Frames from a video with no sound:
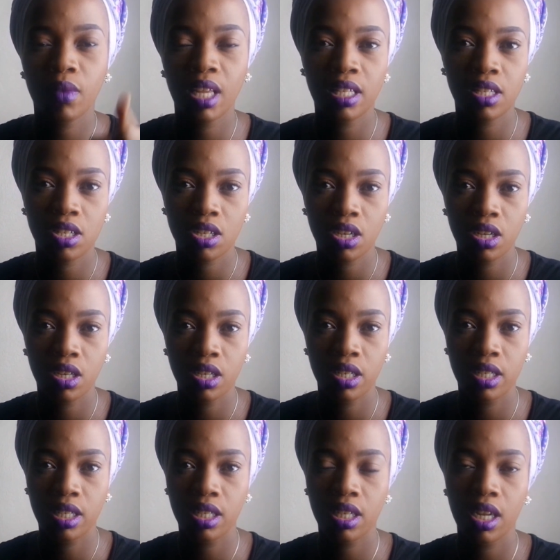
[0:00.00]

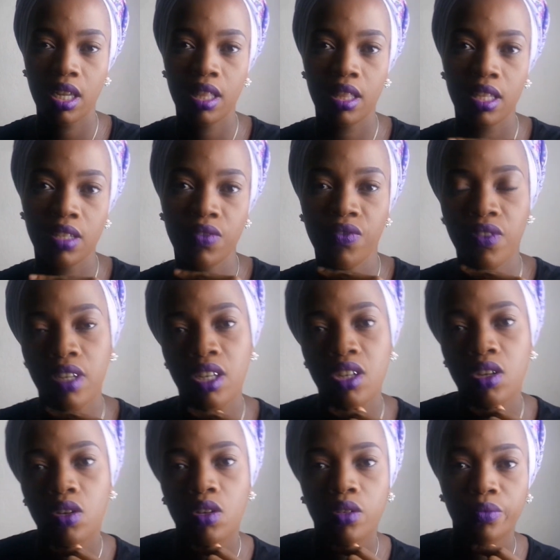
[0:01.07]
insert in this
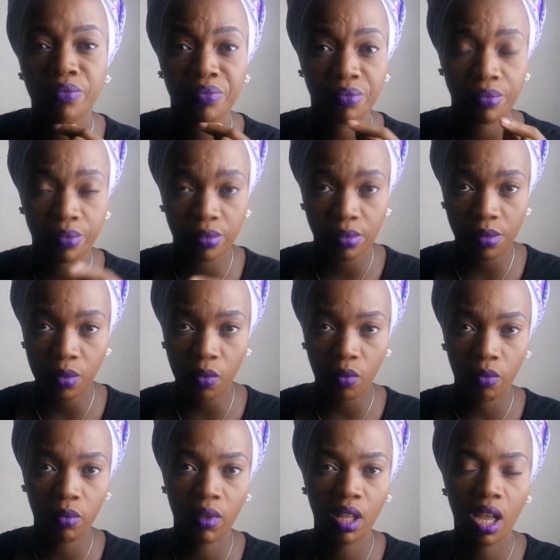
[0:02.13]
video.
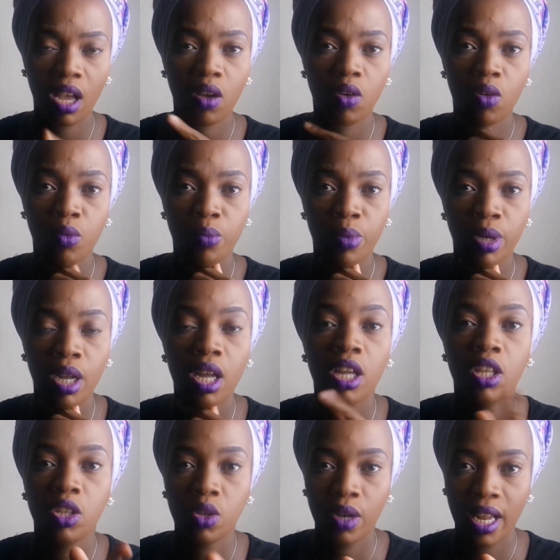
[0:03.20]
I hope
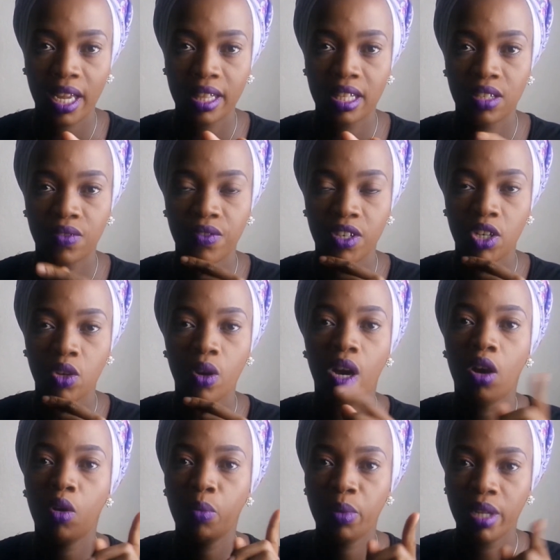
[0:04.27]
you like this video. I
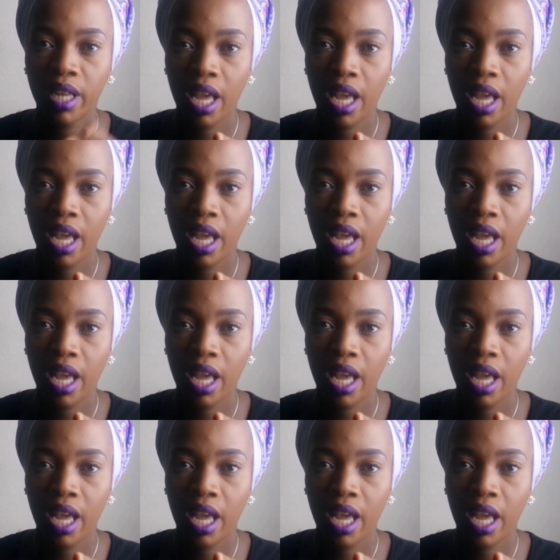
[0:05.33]
hope it